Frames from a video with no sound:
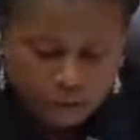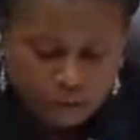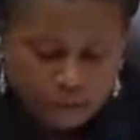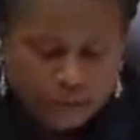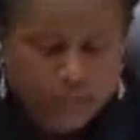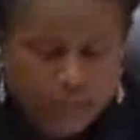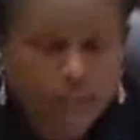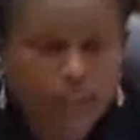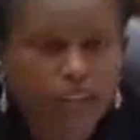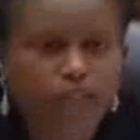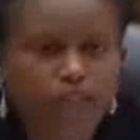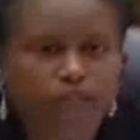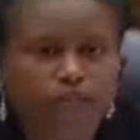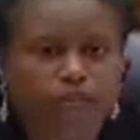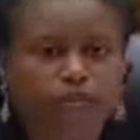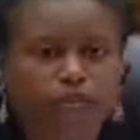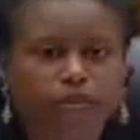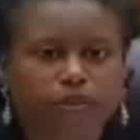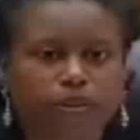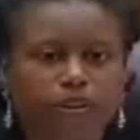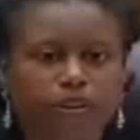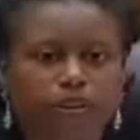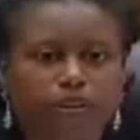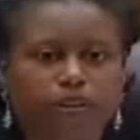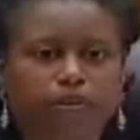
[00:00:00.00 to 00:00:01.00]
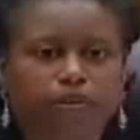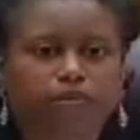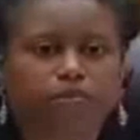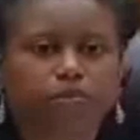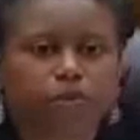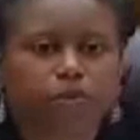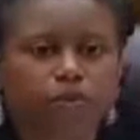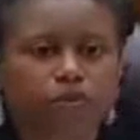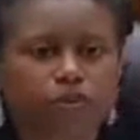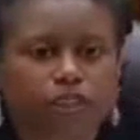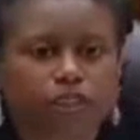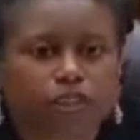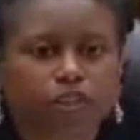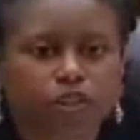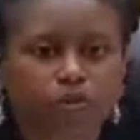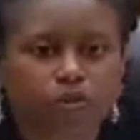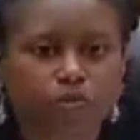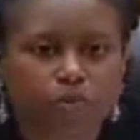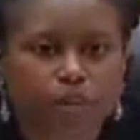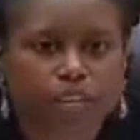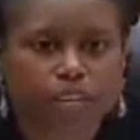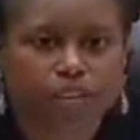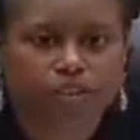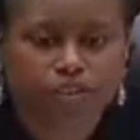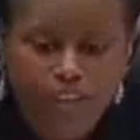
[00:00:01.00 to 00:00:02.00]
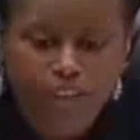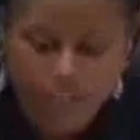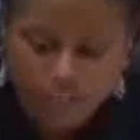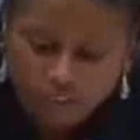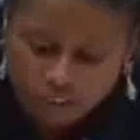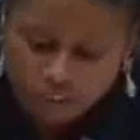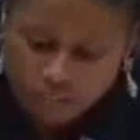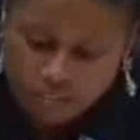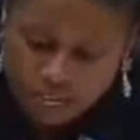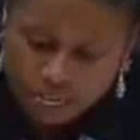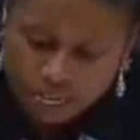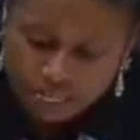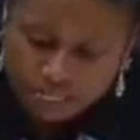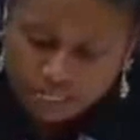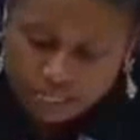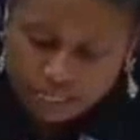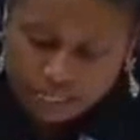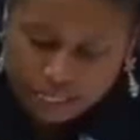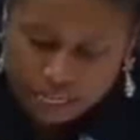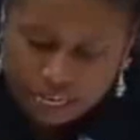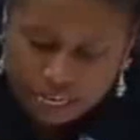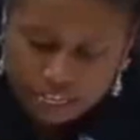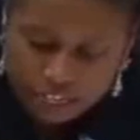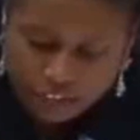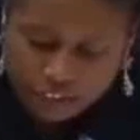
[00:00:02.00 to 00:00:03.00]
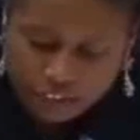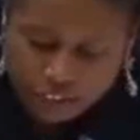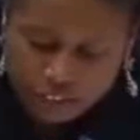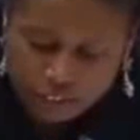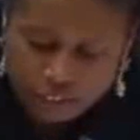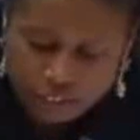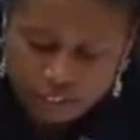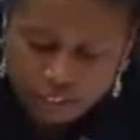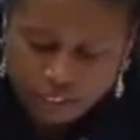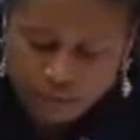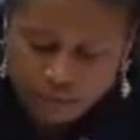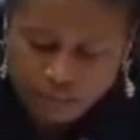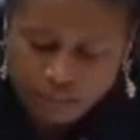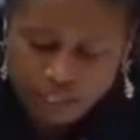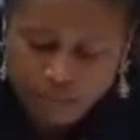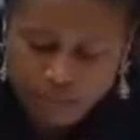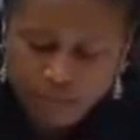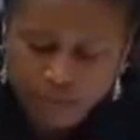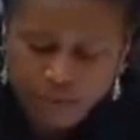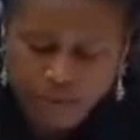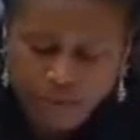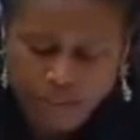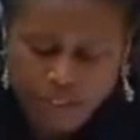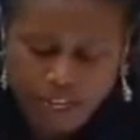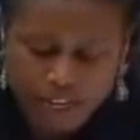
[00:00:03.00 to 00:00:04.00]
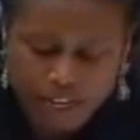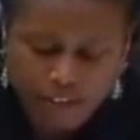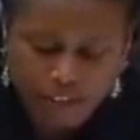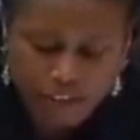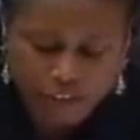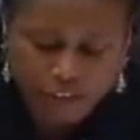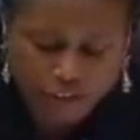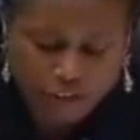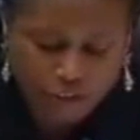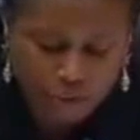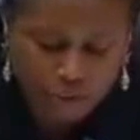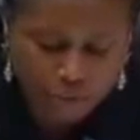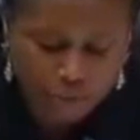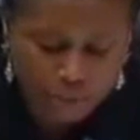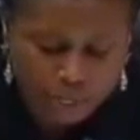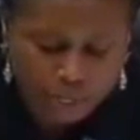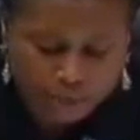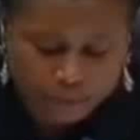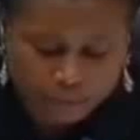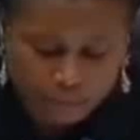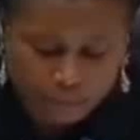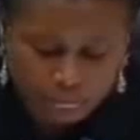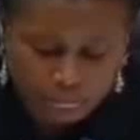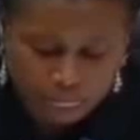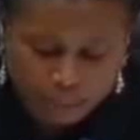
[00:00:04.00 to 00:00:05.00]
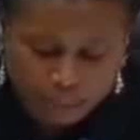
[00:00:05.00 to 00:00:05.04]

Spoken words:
deliver a moving speech at the United Nations in September 2003,